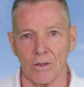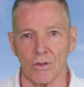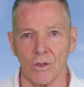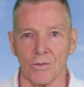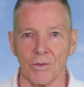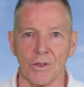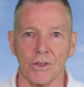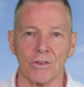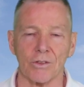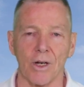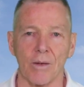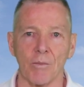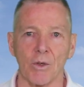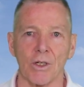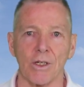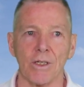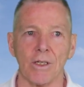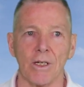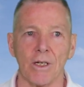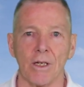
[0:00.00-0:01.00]
So for
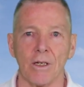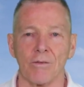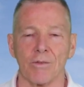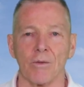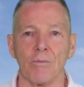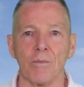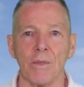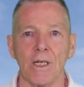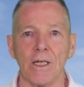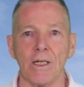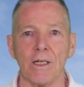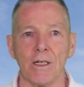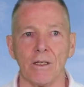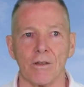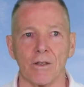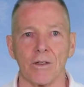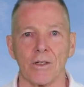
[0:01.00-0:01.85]
summer, for me,